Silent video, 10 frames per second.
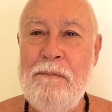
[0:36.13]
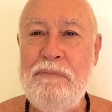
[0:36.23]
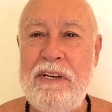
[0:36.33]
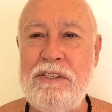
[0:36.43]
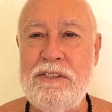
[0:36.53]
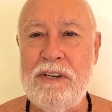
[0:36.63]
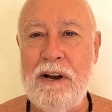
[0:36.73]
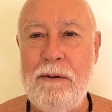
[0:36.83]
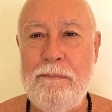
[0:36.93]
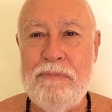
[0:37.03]
this
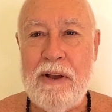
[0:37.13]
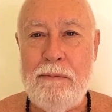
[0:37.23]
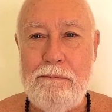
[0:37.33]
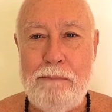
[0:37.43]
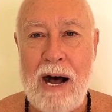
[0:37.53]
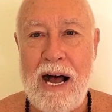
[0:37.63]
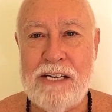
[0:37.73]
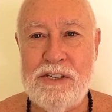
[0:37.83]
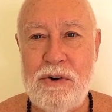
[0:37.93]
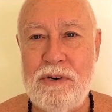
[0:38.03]
uh,
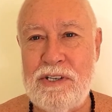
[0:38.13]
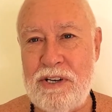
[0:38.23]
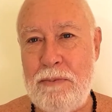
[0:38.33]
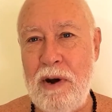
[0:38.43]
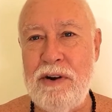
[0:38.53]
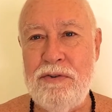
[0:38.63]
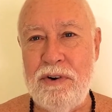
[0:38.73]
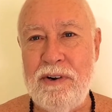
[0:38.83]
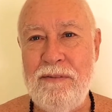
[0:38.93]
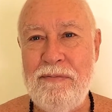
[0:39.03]
Mahashodashi
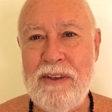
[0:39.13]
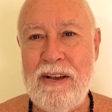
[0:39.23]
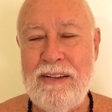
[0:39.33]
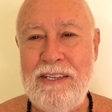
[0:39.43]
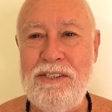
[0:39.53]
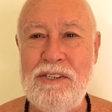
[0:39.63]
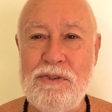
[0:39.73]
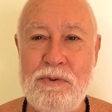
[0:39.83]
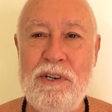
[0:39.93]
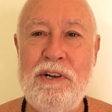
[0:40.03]
mantra this is
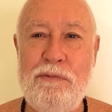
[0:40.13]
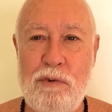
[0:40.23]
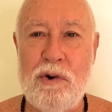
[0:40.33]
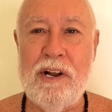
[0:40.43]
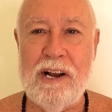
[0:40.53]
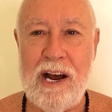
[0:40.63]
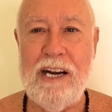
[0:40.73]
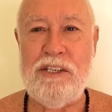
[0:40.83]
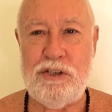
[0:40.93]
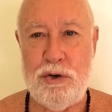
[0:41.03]
really for the
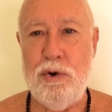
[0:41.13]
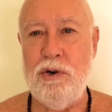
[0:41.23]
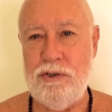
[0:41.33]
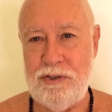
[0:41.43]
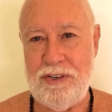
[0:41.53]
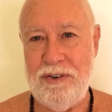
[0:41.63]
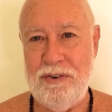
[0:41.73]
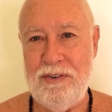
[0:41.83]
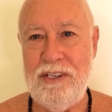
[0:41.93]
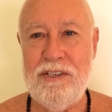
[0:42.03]
connoisseurs, you
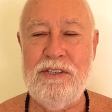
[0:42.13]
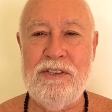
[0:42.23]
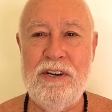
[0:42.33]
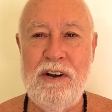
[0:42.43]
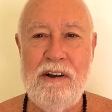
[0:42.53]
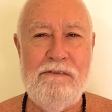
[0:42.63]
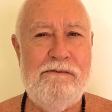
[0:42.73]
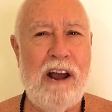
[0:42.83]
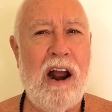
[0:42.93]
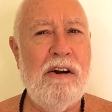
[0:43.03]
know. This is
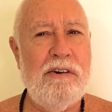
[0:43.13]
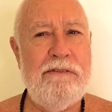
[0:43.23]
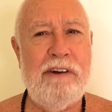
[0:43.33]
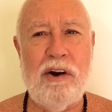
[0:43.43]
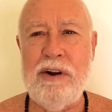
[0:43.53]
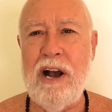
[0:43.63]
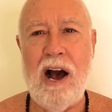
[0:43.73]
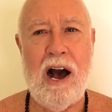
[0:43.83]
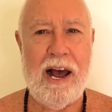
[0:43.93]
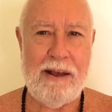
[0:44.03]
very, very
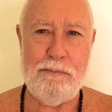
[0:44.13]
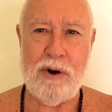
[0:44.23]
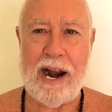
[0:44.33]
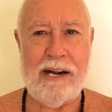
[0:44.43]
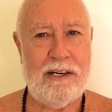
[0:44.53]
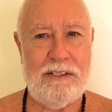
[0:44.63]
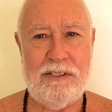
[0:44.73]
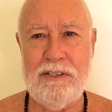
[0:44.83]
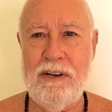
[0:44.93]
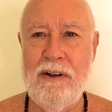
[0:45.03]
high
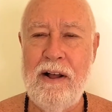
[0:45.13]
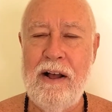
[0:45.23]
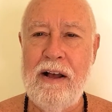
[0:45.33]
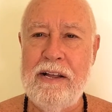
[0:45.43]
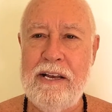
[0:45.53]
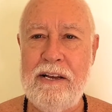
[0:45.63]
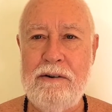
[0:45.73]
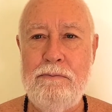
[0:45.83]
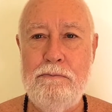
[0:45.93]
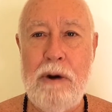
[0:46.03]
practice
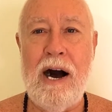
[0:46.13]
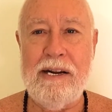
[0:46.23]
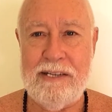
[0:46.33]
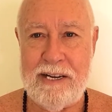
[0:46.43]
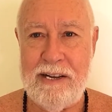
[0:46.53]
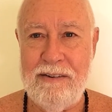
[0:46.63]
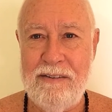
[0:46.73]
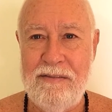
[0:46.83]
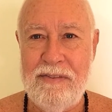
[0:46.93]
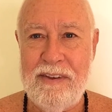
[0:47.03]
in bhakti,
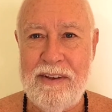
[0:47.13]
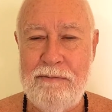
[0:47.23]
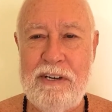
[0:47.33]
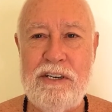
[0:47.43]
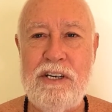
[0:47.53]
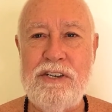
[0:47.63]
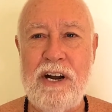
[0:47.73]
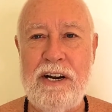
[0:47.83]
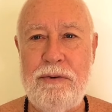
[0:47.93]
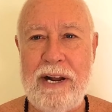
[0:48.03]

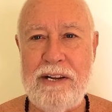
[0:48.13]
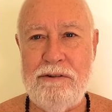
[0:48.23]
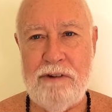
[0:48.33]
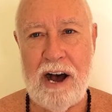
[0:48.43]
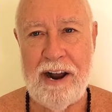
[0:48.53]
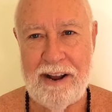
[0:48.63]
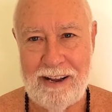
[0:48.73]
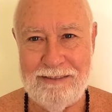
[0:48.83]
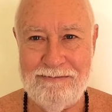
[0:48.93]
Vishishtadvaitavada.